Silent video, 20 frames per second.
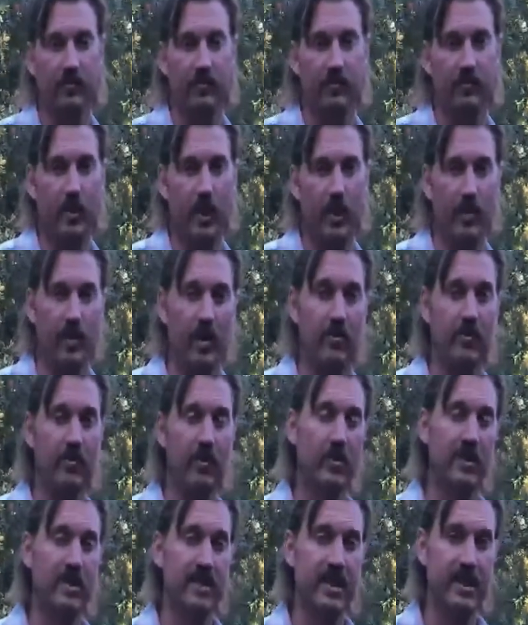primary
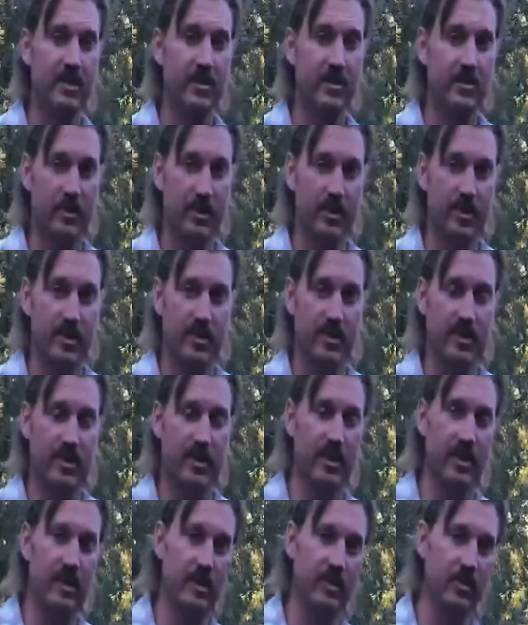fermentation, which is
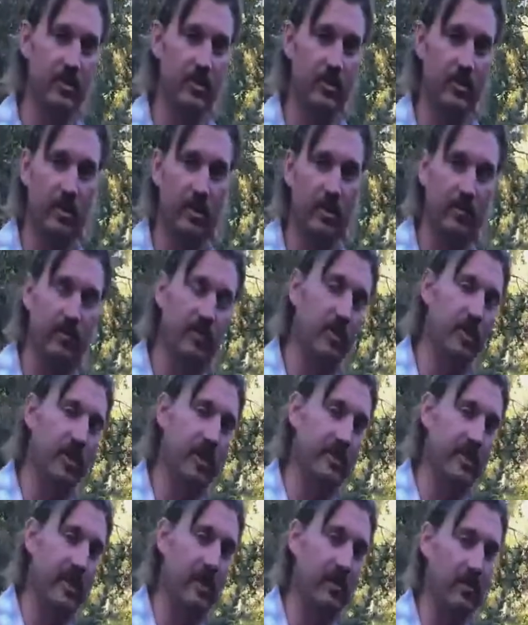the sugar converting
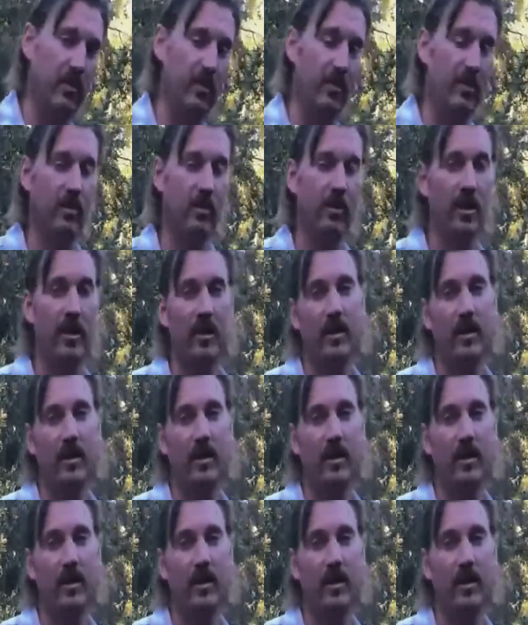to alcohol.